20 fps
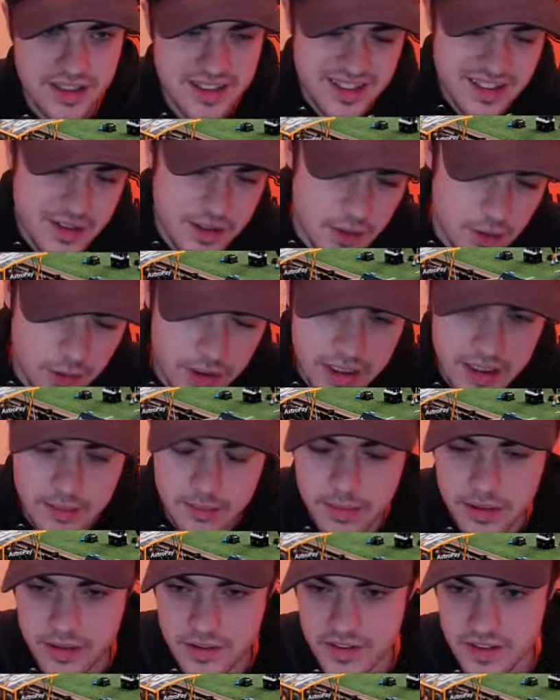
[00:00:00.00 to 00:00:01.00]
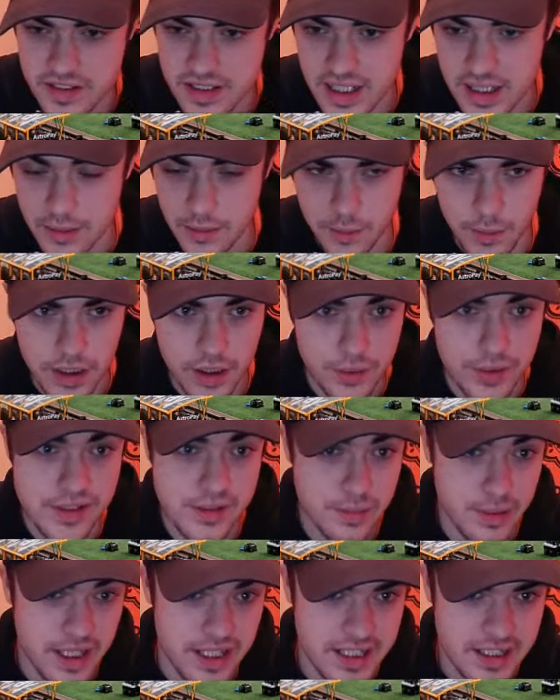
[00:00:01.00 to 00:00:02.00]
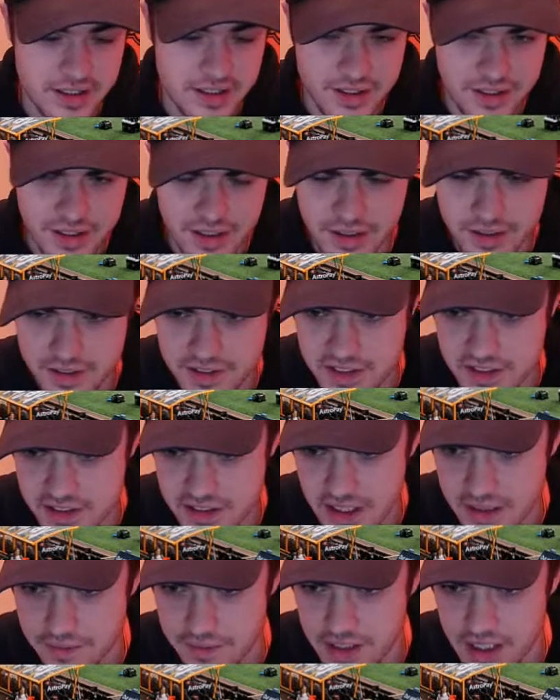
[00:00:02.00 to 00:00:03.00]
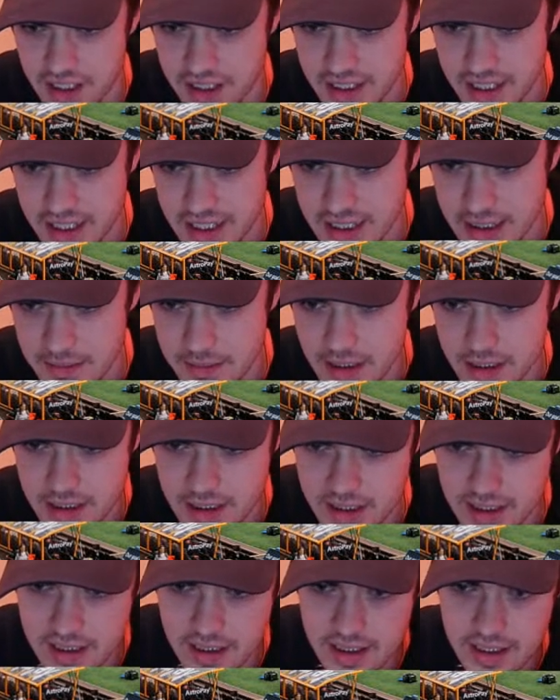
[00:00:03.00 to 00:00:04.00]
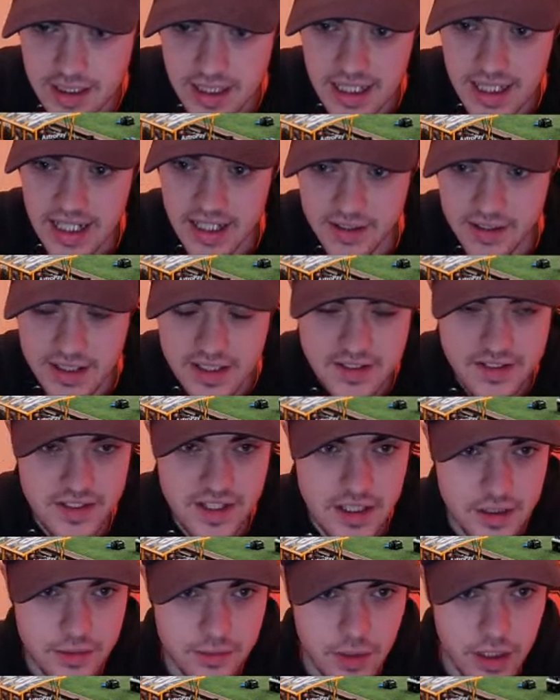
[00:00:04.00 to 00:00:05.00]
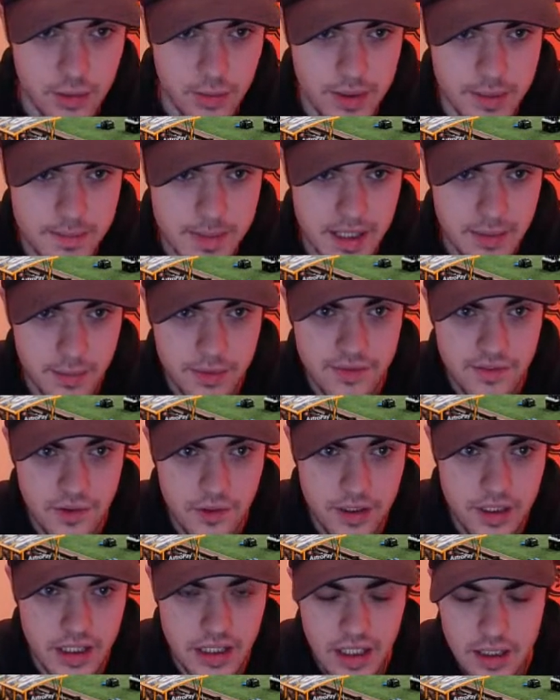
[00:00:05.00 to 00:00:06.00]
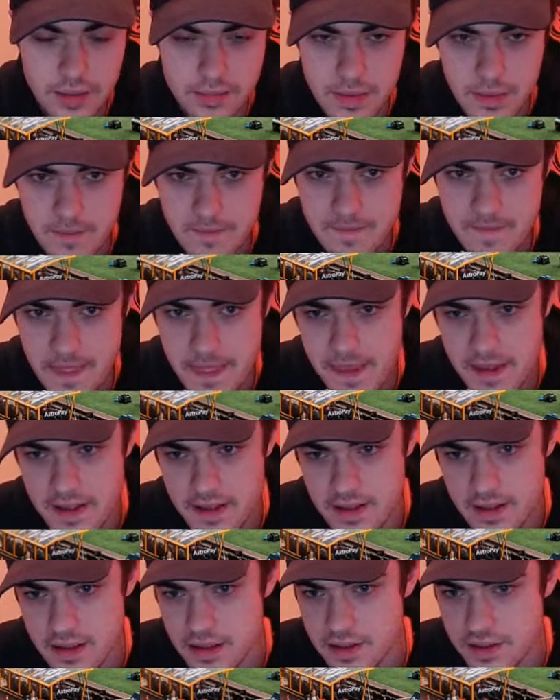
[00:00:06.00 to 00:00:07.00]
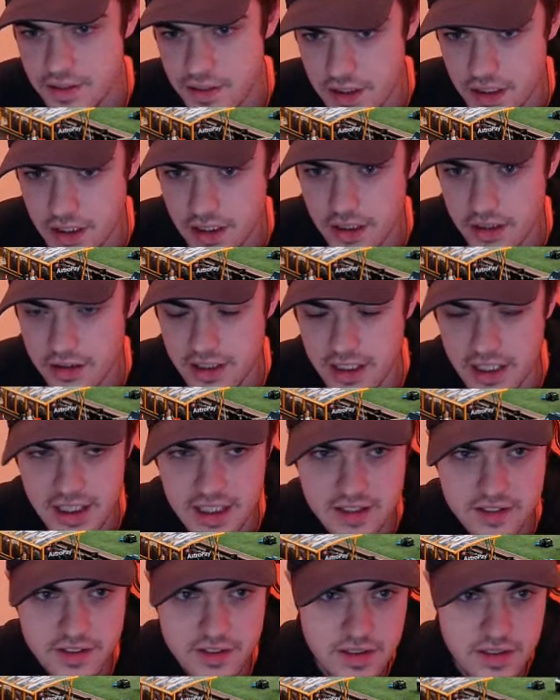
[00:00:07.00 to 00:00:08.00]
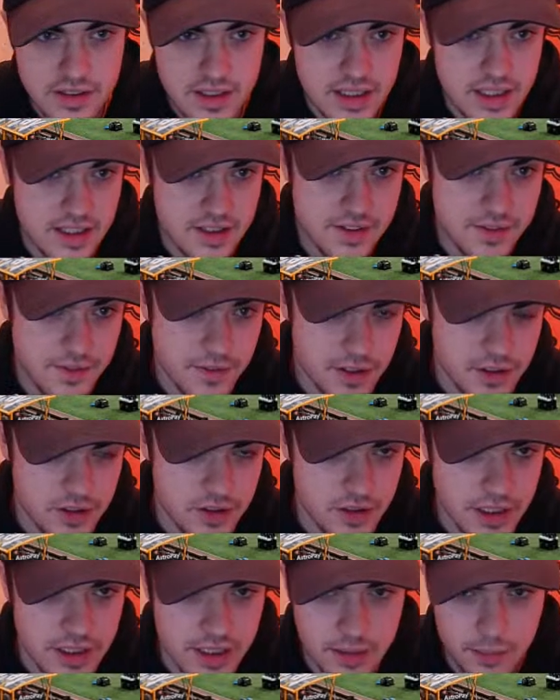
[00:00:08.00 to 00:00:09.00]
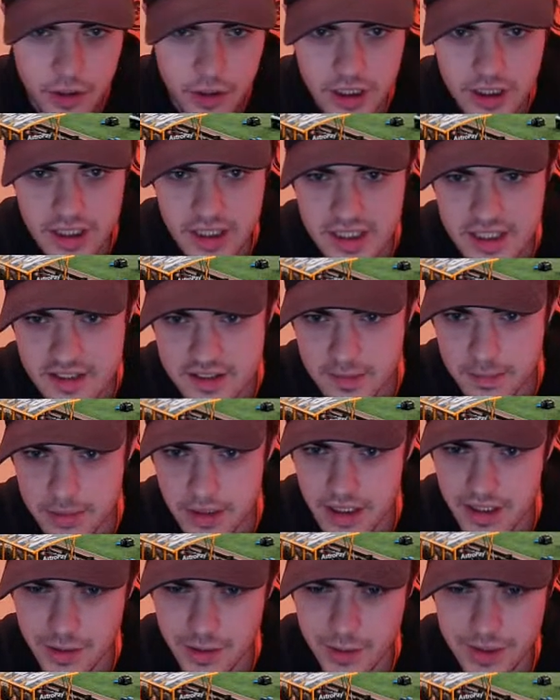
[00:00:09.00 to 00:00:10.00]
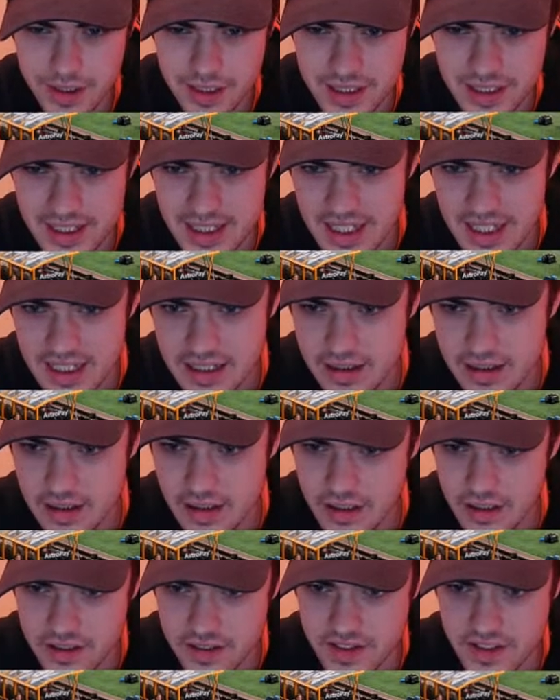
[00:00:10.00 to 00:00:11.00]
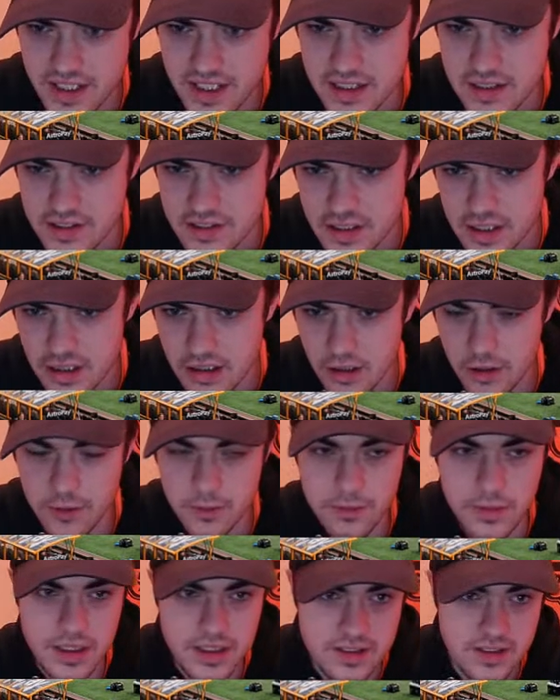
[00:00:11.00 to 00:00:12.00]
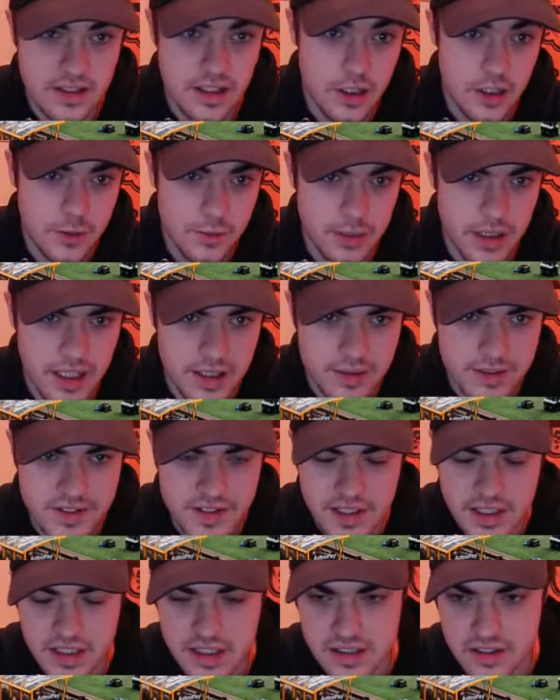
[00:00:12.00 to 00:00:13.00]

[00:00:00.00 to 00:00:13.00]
It's annoying because of how well he's played, since that Villa game. And he's the only right wing back we've got in the club. So it is a frustrating one. It is a blow. And again, like I say, it's a lone player, isn't it?